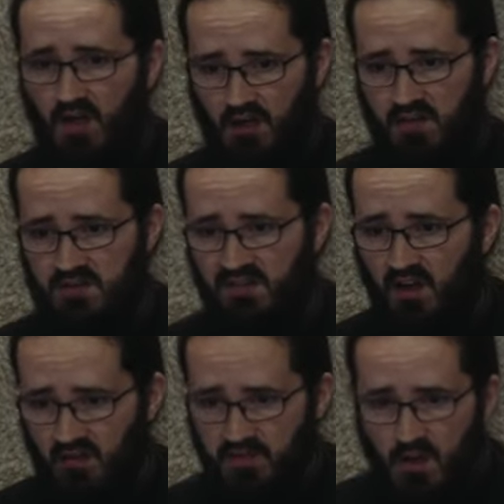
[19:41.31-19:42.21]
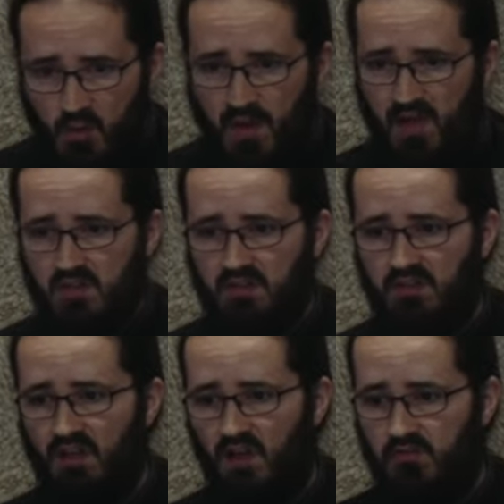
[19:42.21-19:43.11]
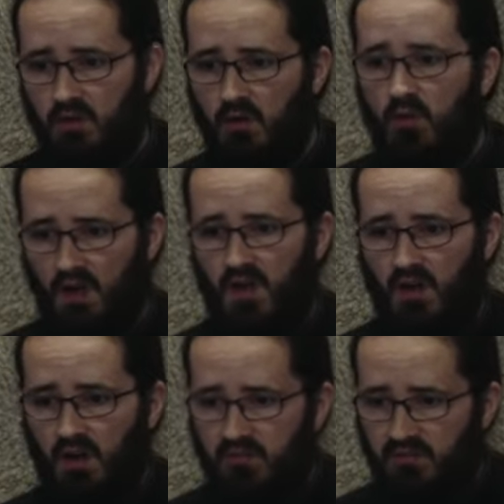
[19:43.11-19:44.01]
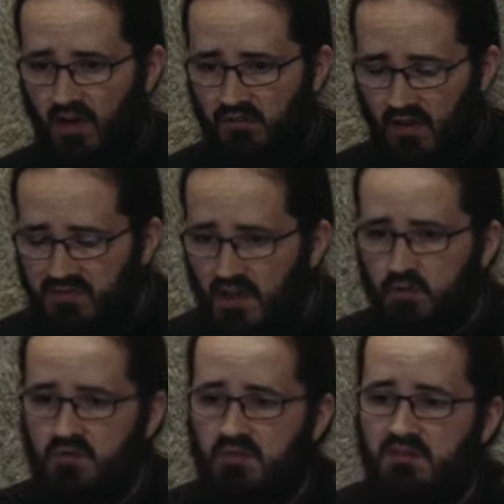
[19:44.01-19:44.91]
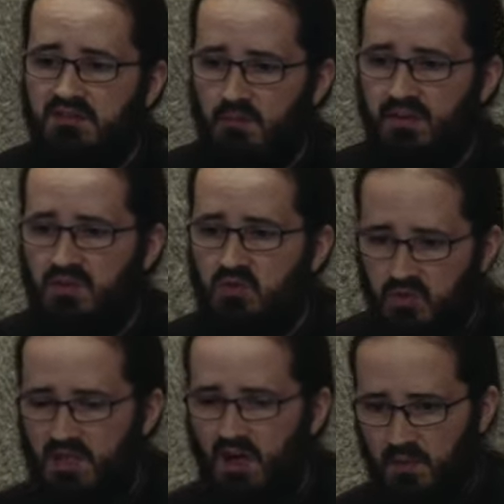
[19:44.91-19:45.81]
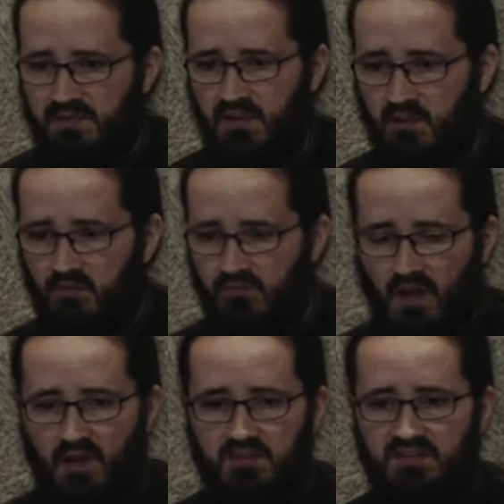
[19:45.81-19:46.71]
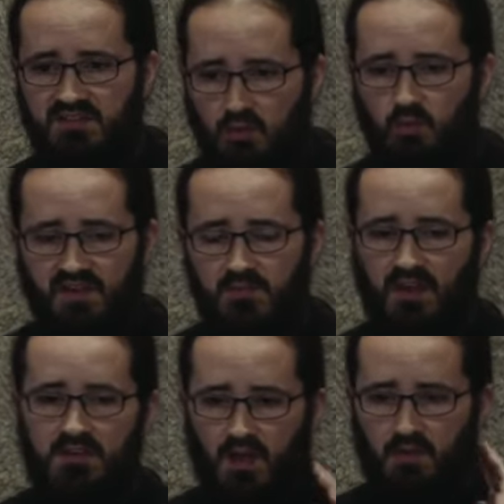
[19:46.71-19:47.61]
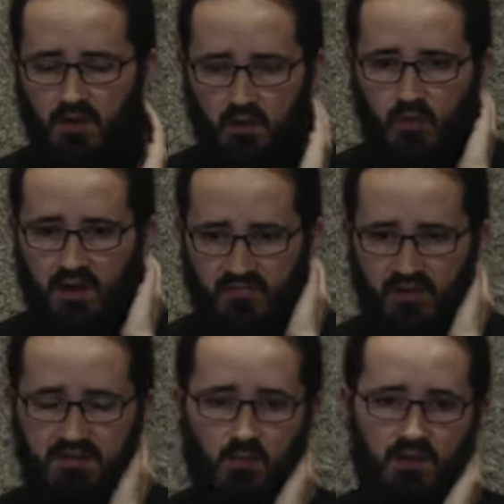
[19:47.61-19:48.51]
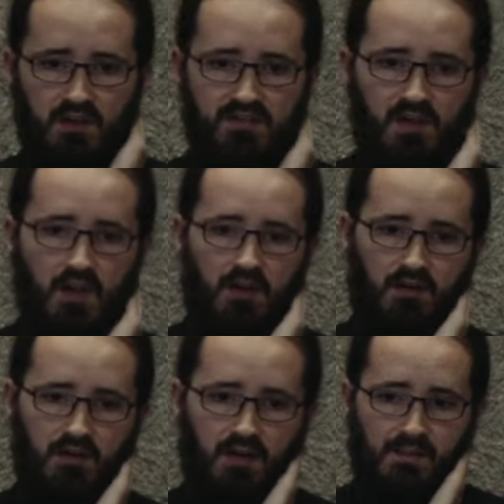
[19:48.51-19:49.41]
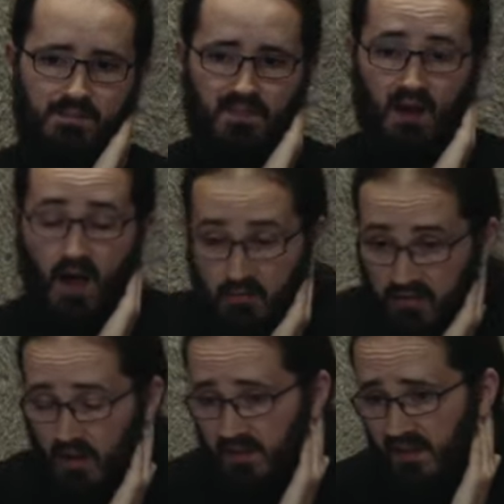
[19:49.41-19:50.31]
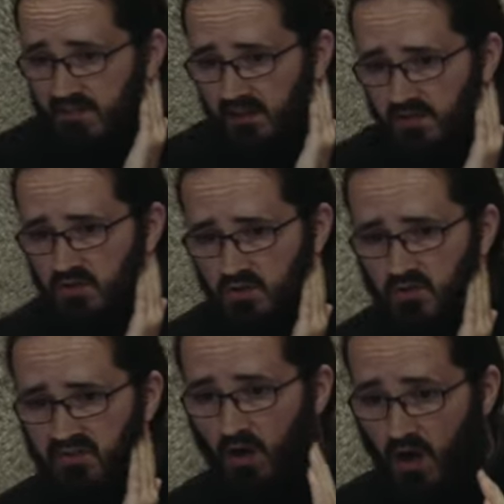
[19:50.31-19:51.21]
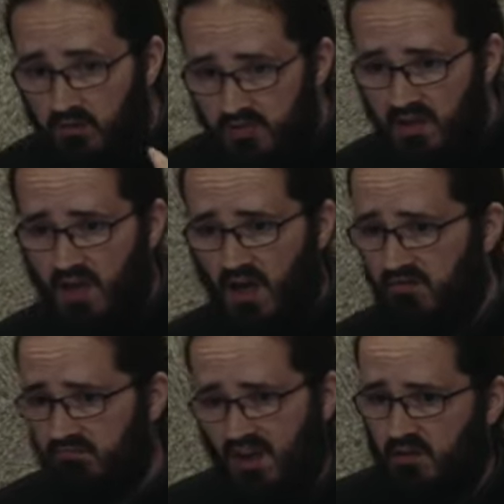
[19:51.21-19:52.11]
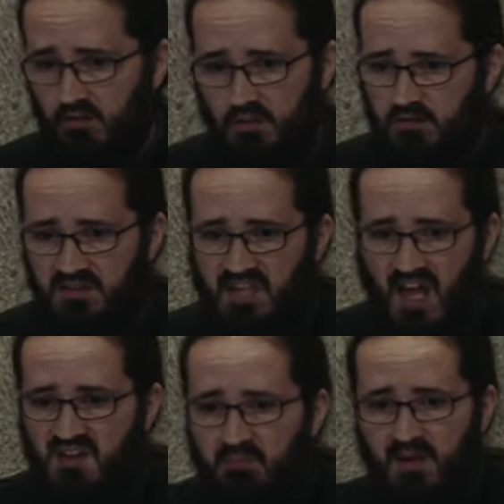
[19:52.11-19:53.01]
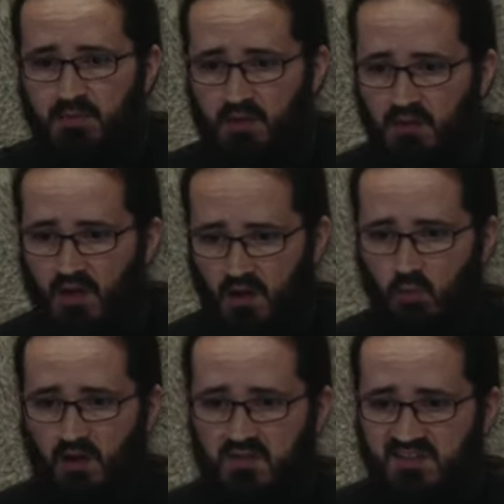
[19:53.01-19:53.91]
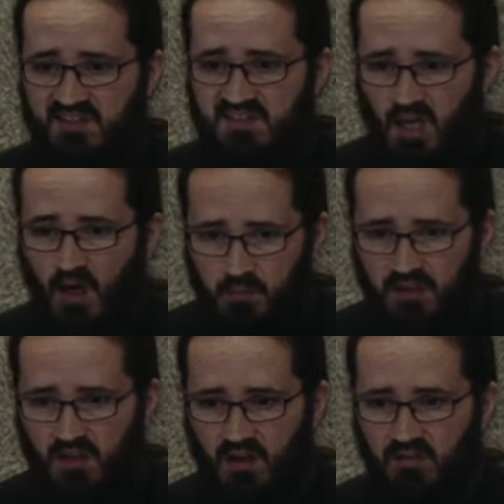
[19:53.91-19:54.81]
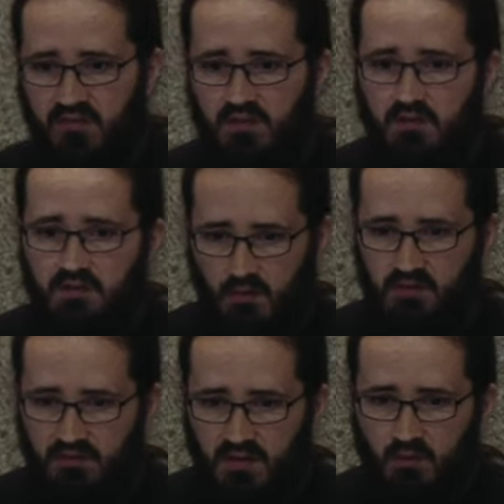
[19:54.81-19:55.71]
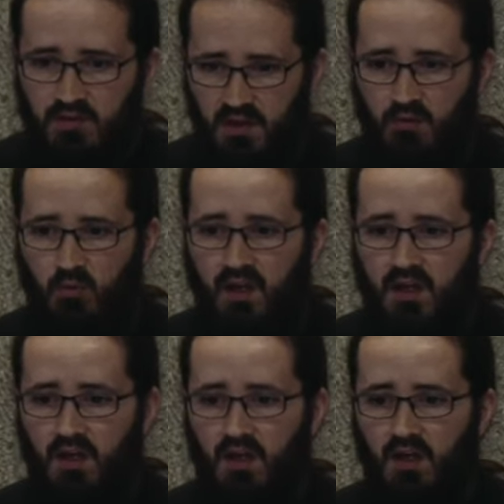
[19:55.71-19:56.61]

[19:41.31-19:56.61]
I have no patience, I have no, I've tell you something two times, then you just don't waste my time, go away, find someone else. That's the truth. So I really have, I don't know, 10 people who are just stubborn enough and don't go away.